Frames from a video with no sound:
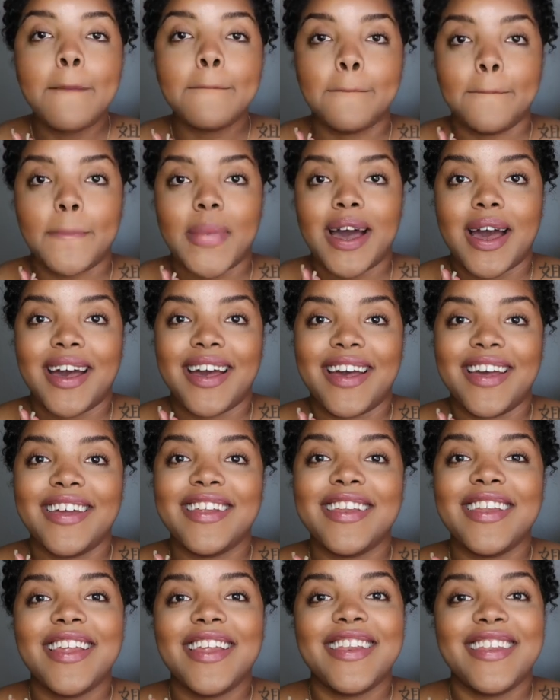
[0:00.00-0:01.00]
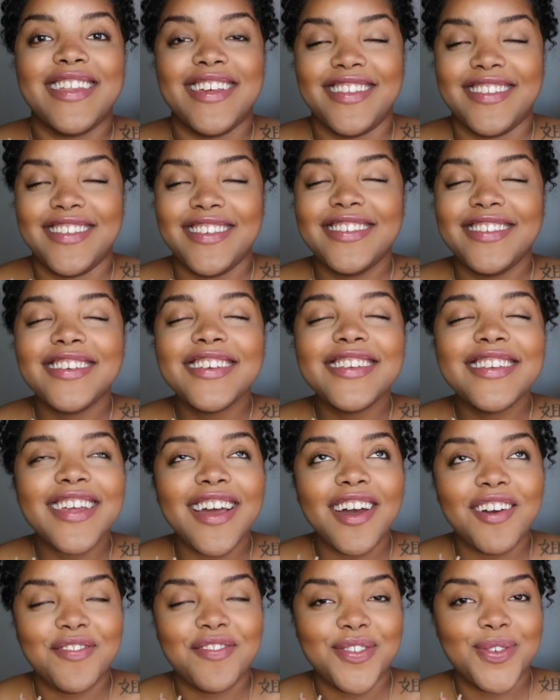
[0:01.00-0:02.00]
my nieces and
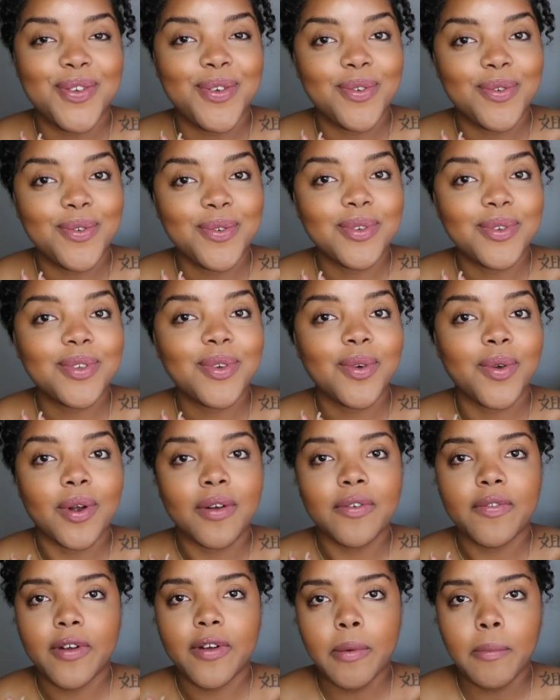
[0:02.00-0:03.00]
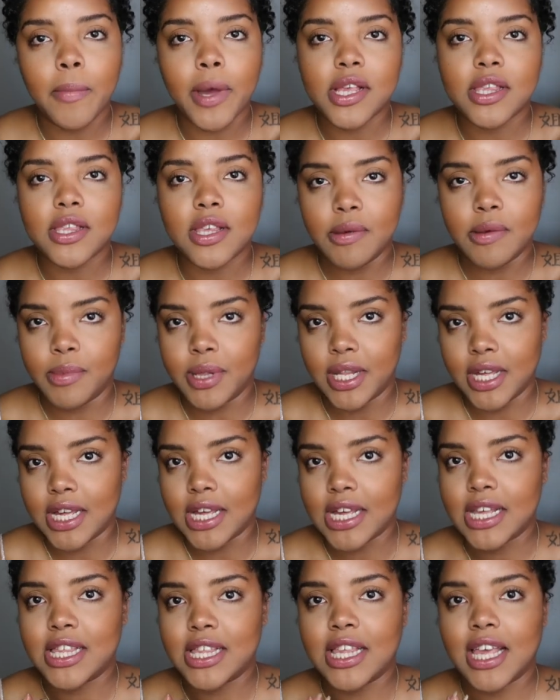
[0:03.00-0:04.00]
nephews who are from my
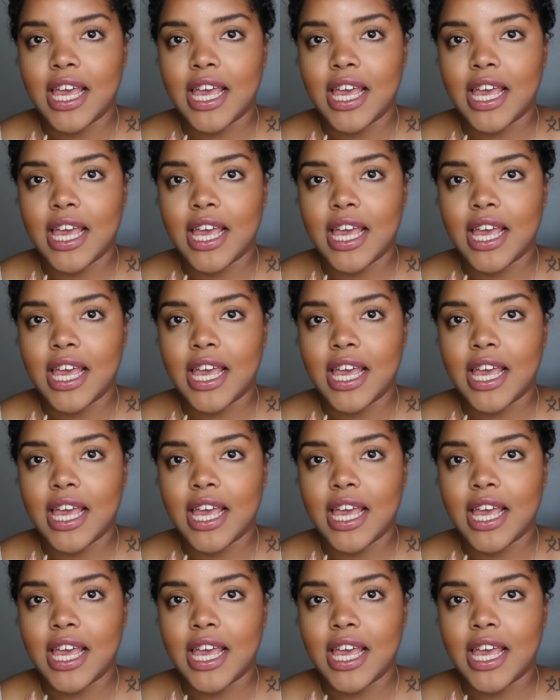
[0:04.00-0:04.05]
siblings.